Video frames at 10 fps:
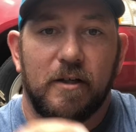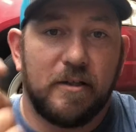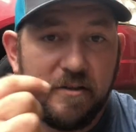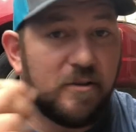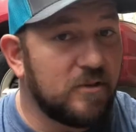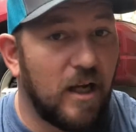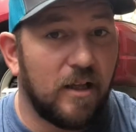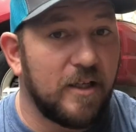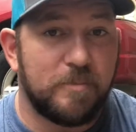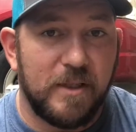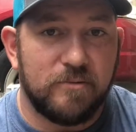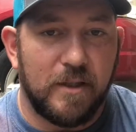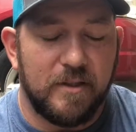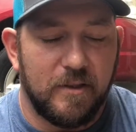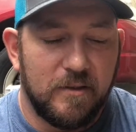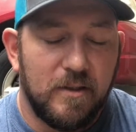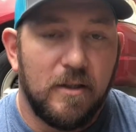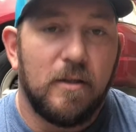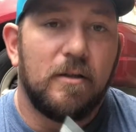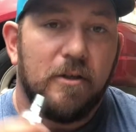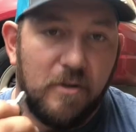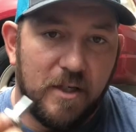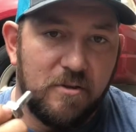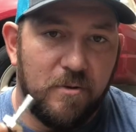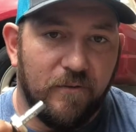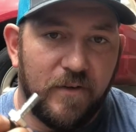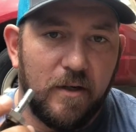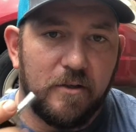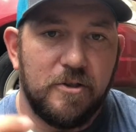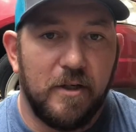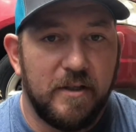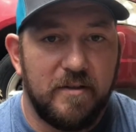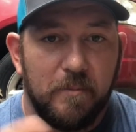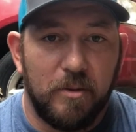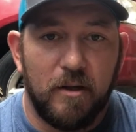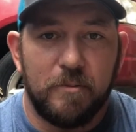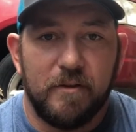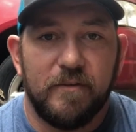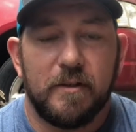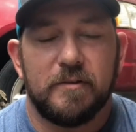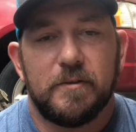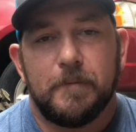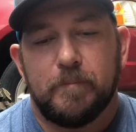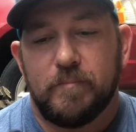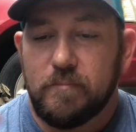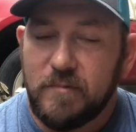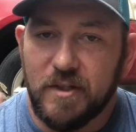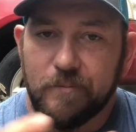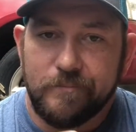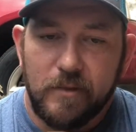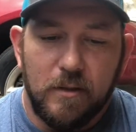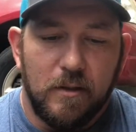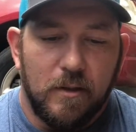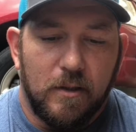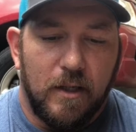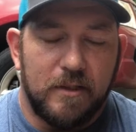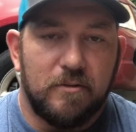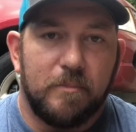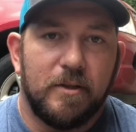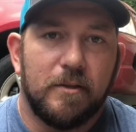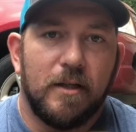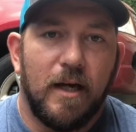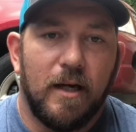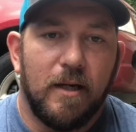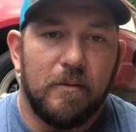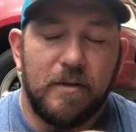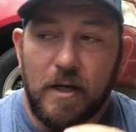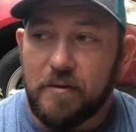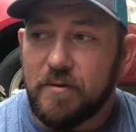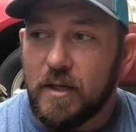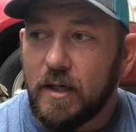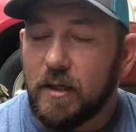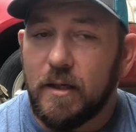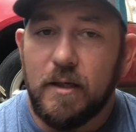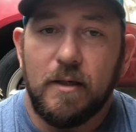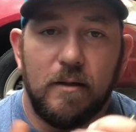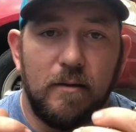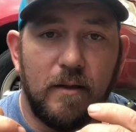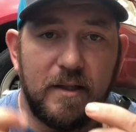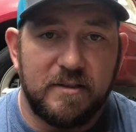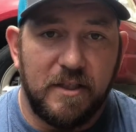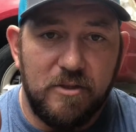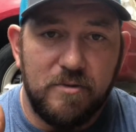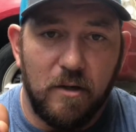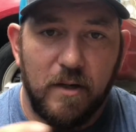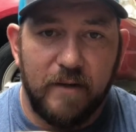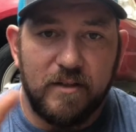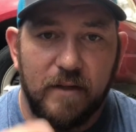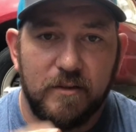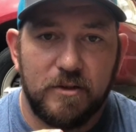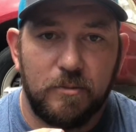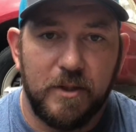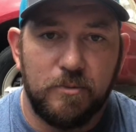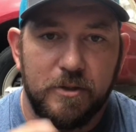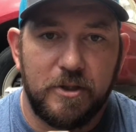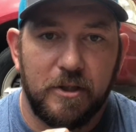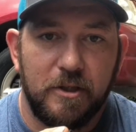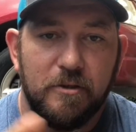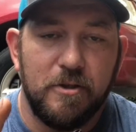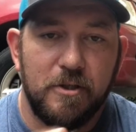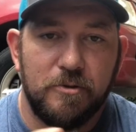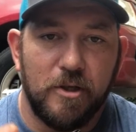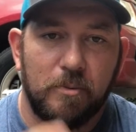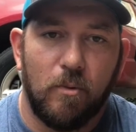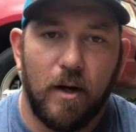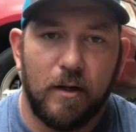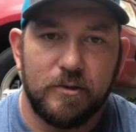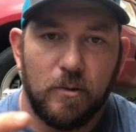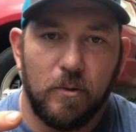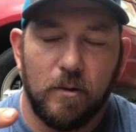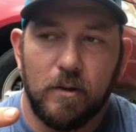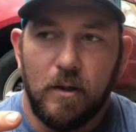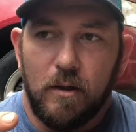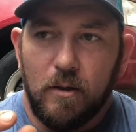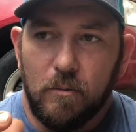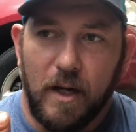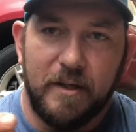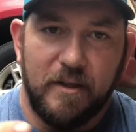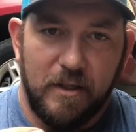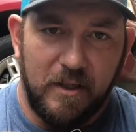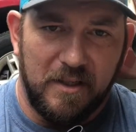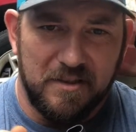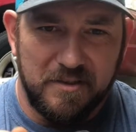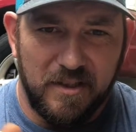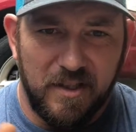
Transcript: because there's not a lot of space right there. You can get to your fingers, you can get to the plug with your fingers. So that's what I'm doing. The other thing, like I said, you don't have to have this switch. What you can do jumper wires, or what I did is